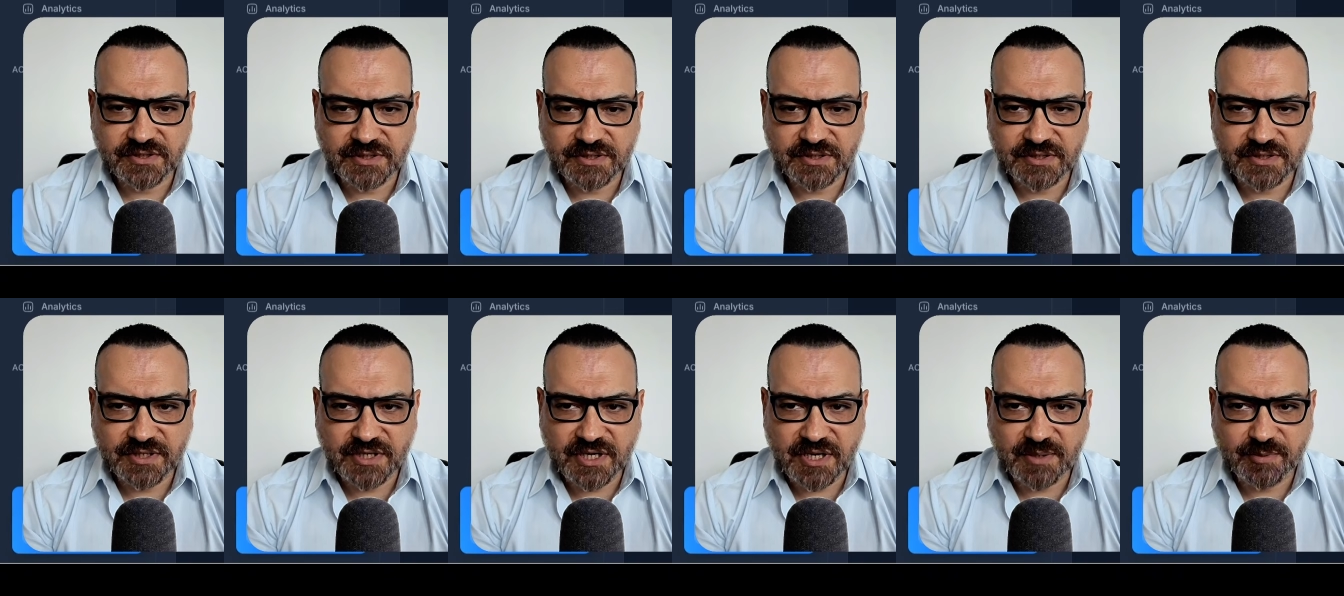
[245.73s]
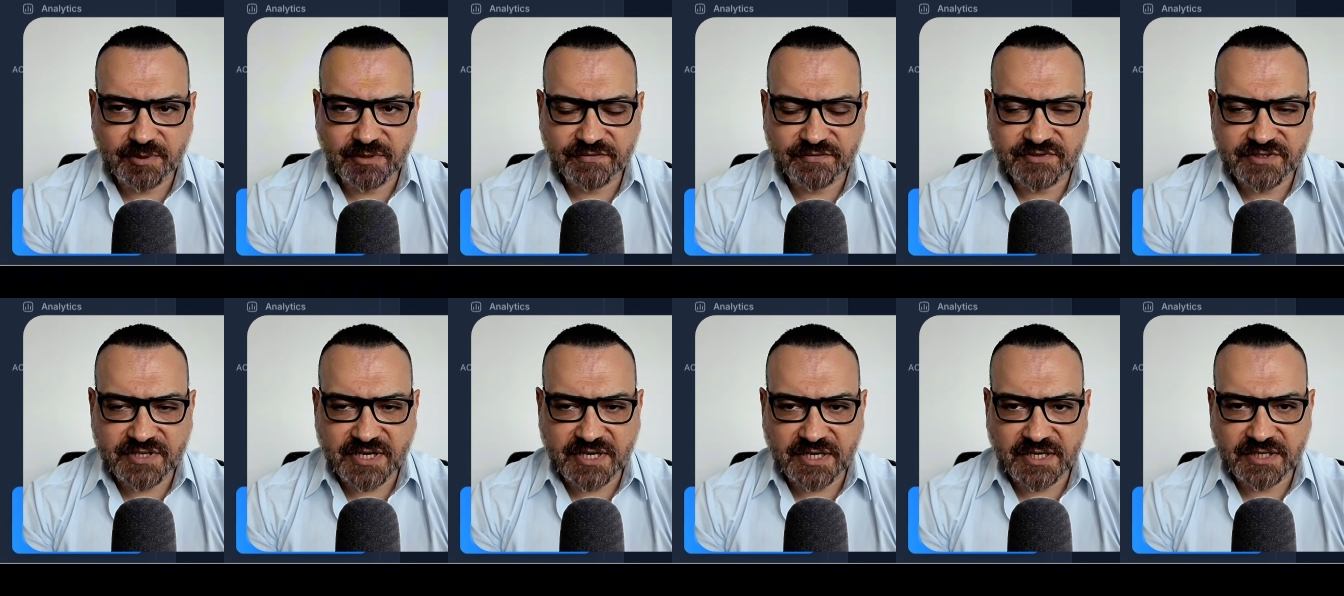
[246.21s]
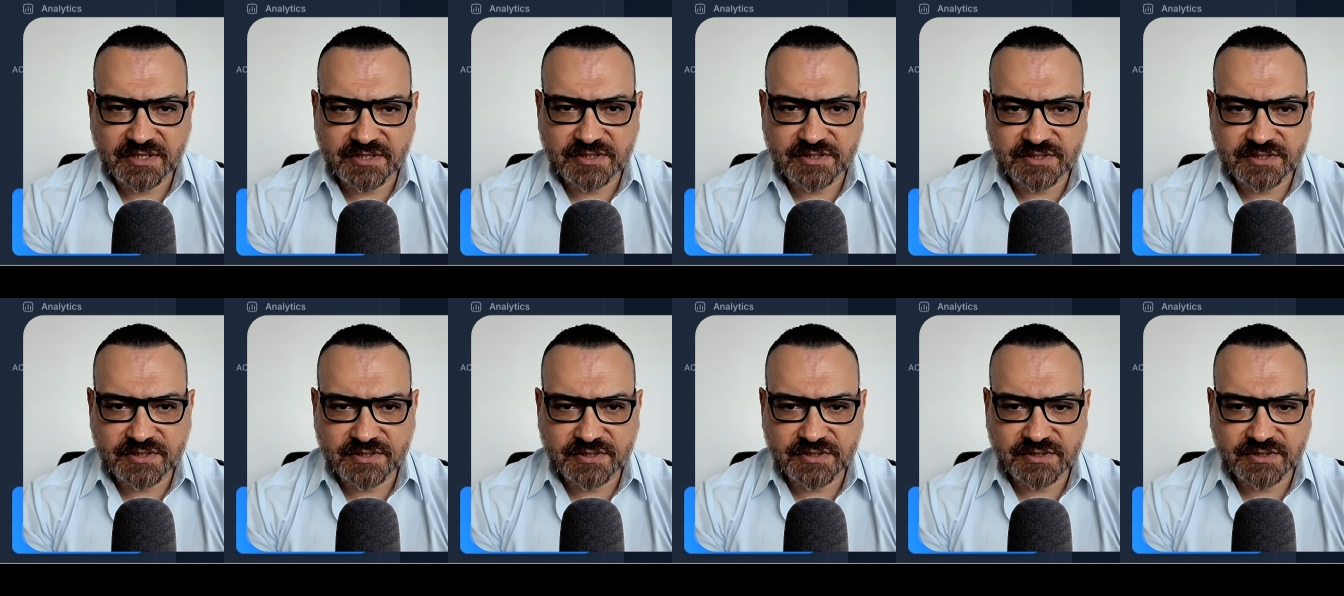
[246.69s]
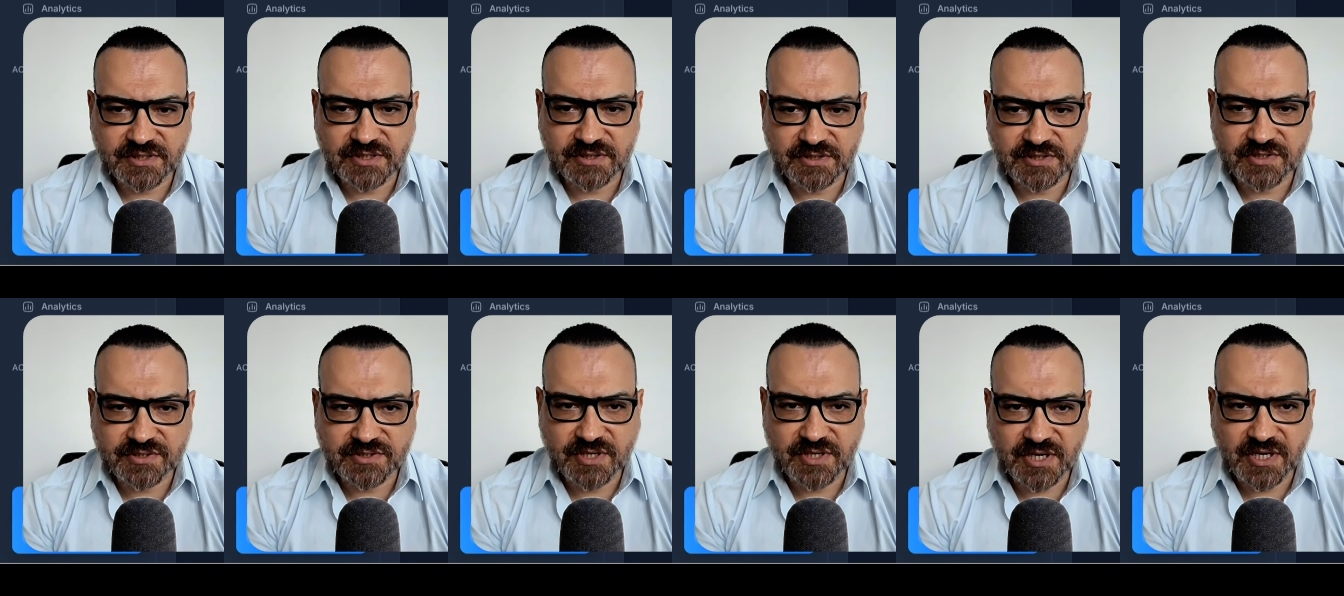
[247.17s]
in a couple of seconds, the
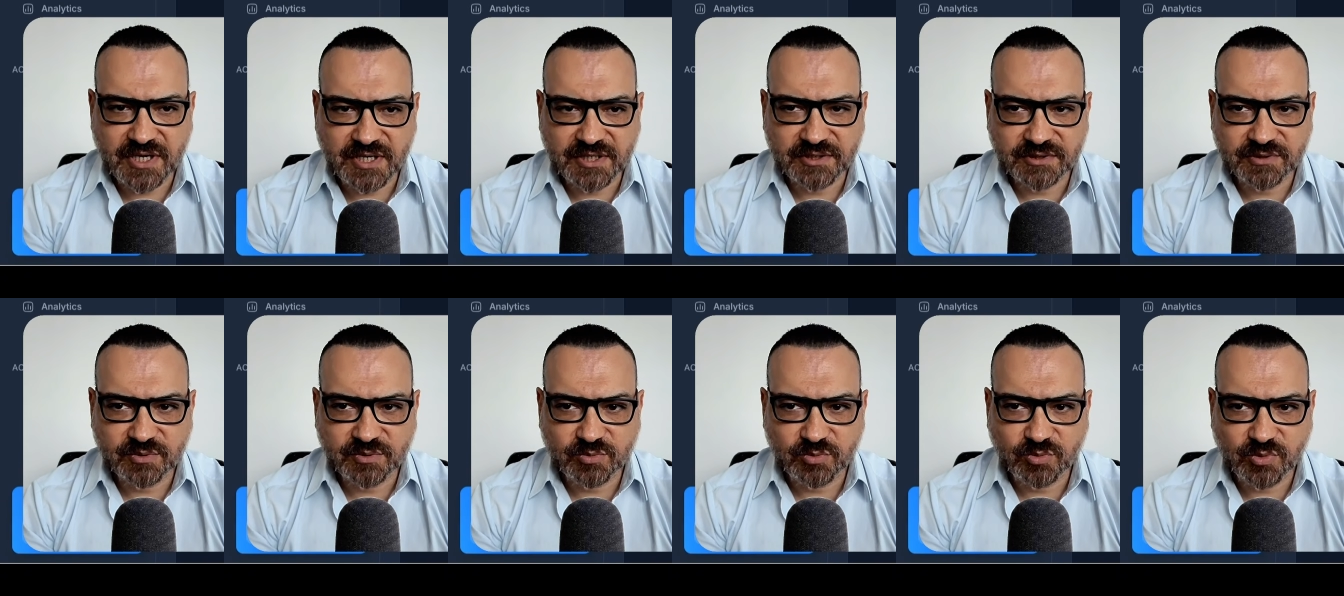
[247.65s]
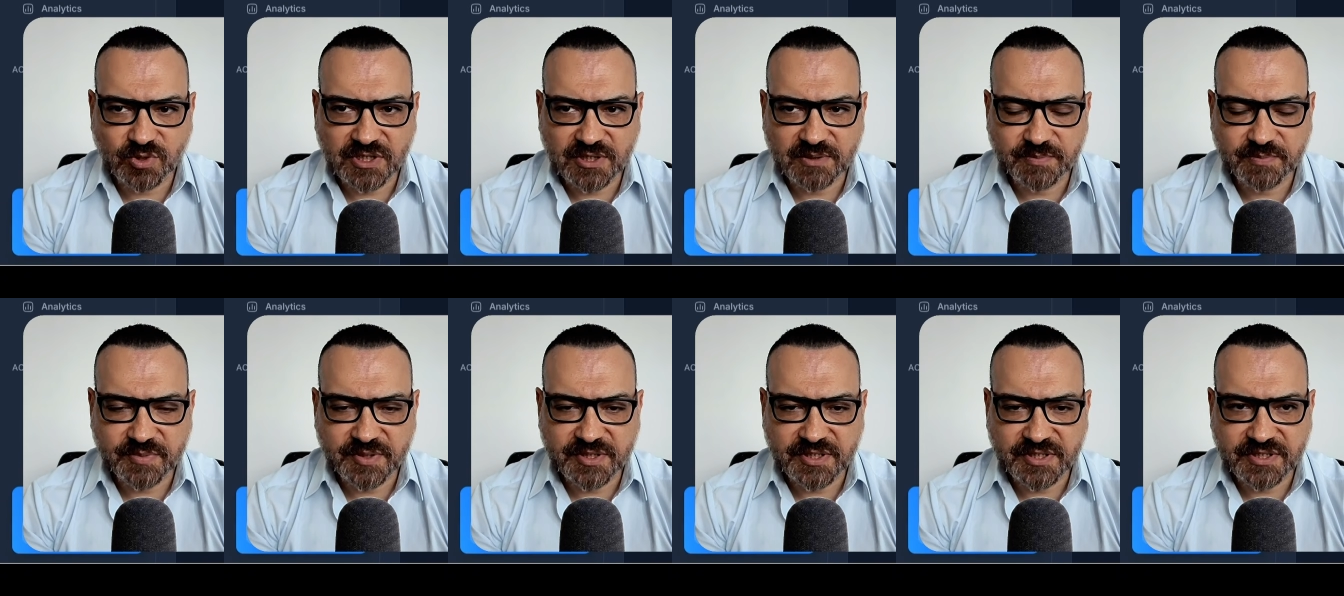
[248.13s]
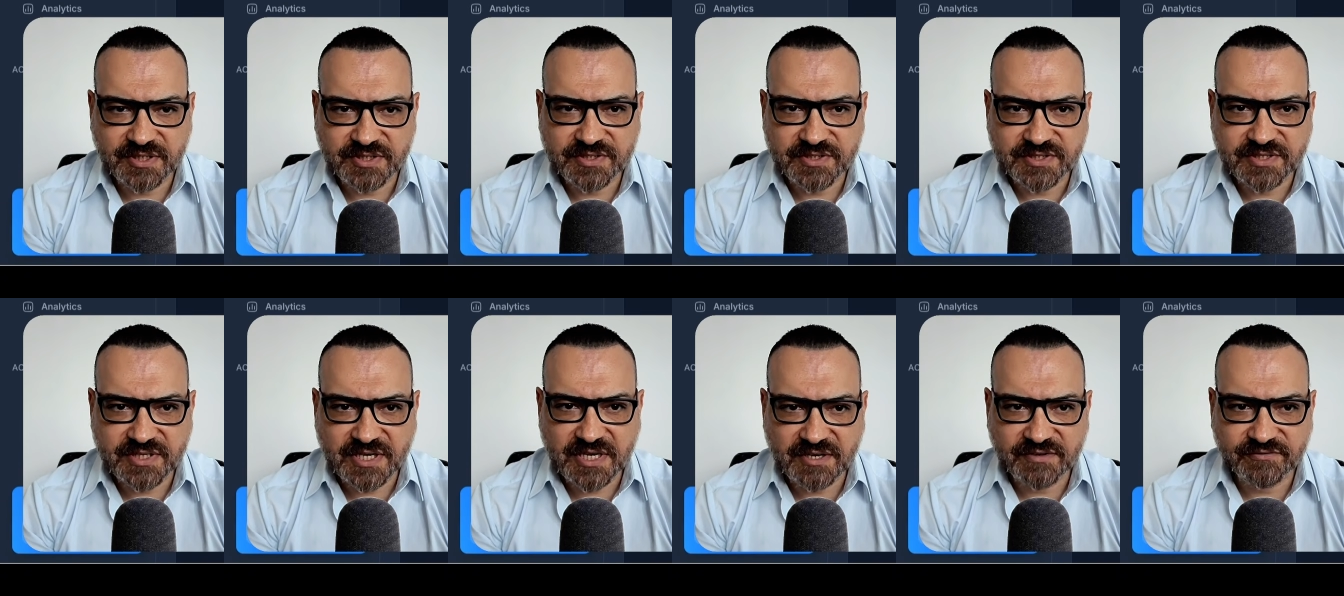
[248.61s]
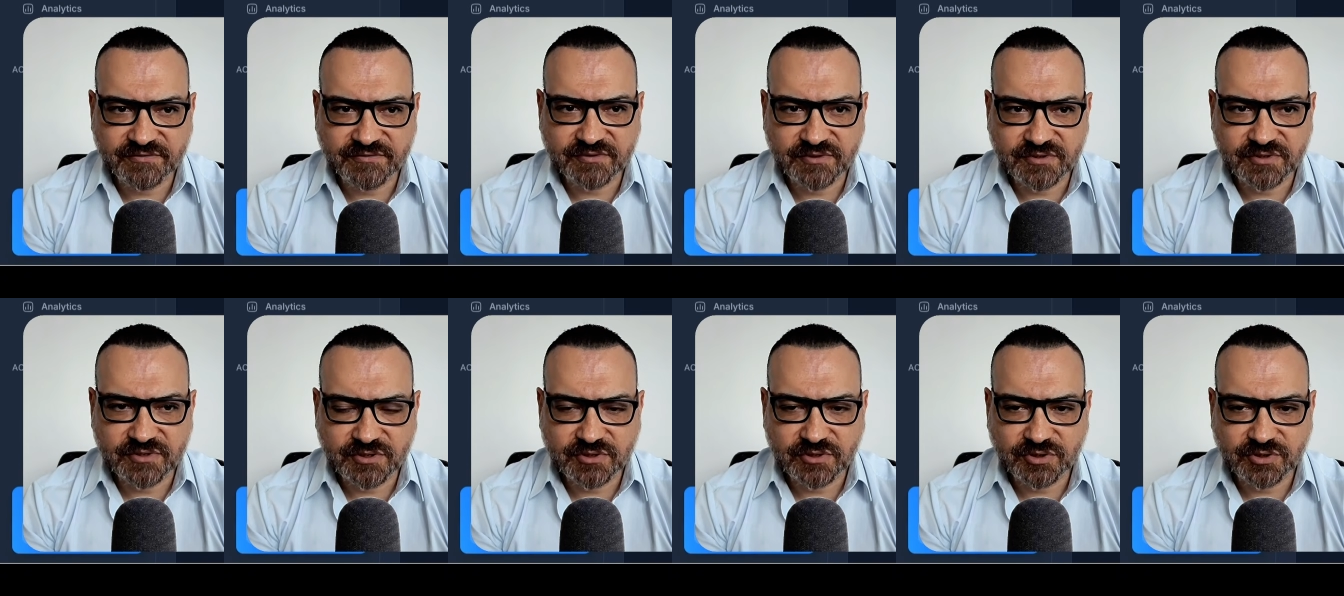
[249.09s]
design will be
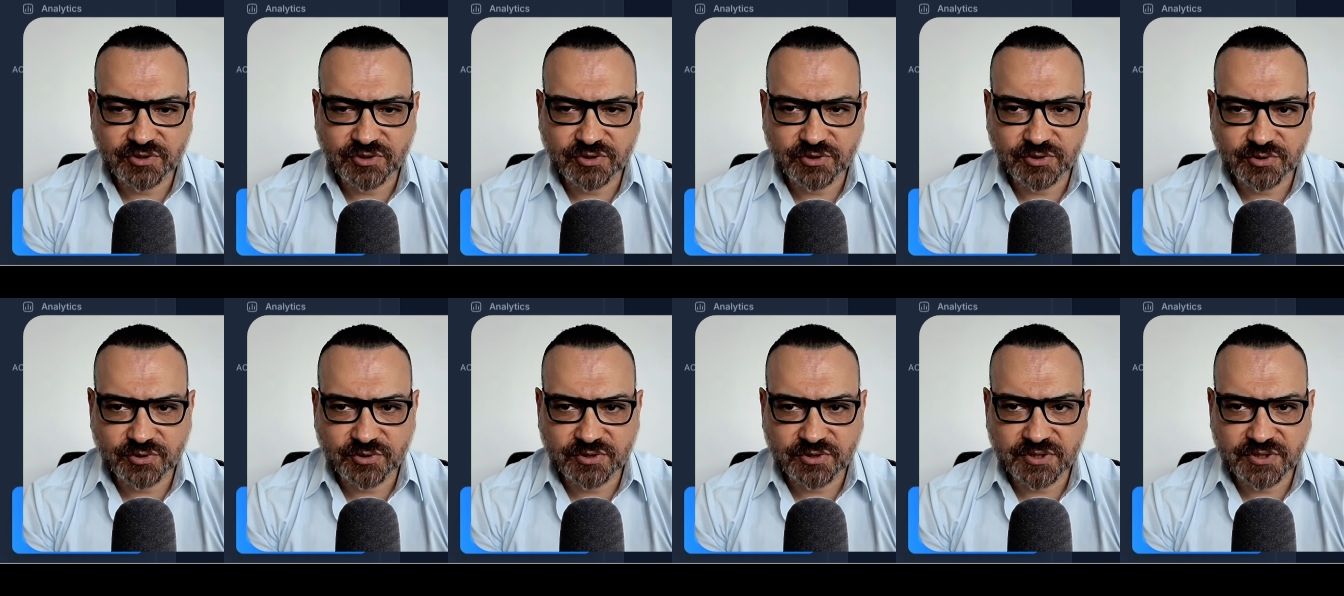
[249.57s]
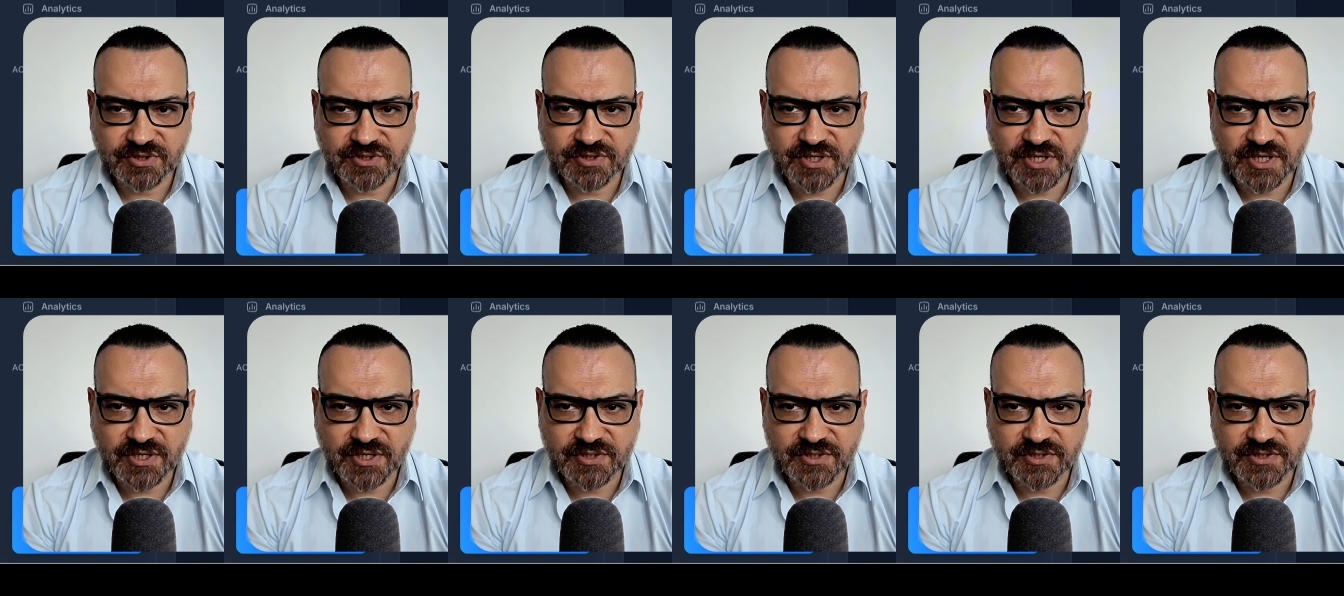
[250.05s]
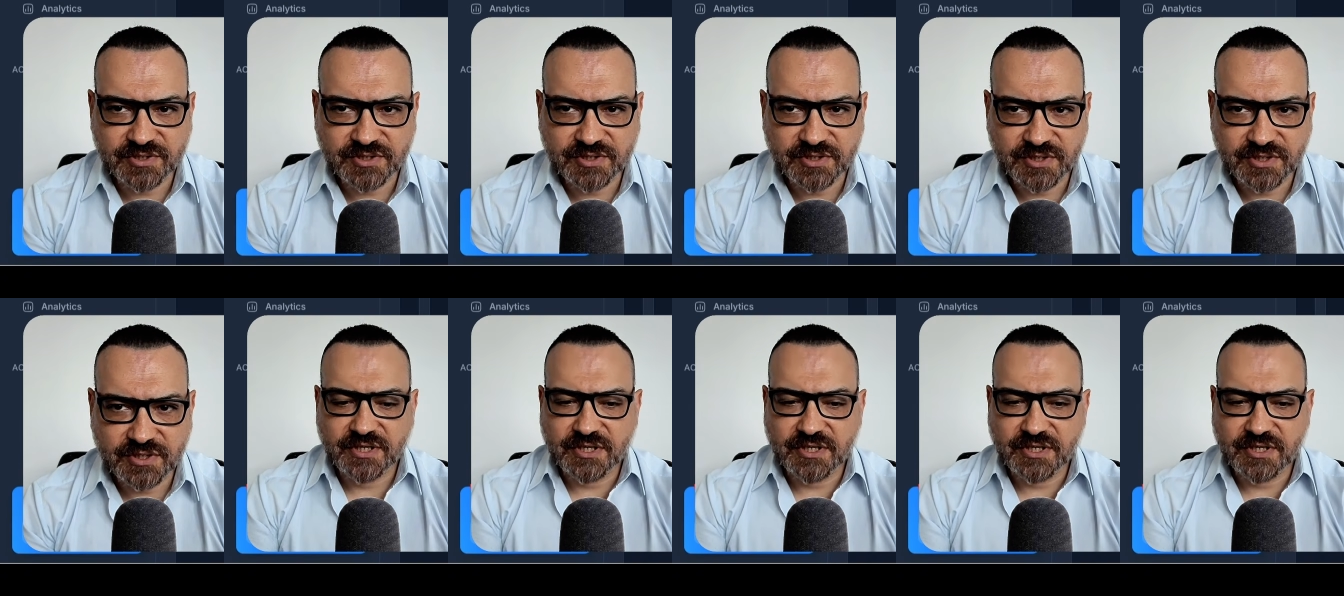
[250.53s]
saved to your designs.